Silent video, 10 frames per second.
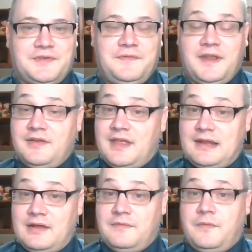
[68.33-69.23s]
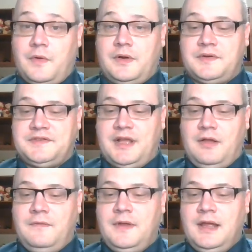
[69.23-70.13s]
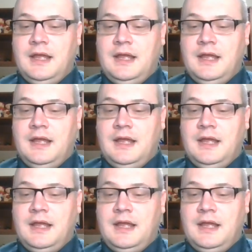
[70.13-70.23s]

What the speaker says: figure that out for yourself.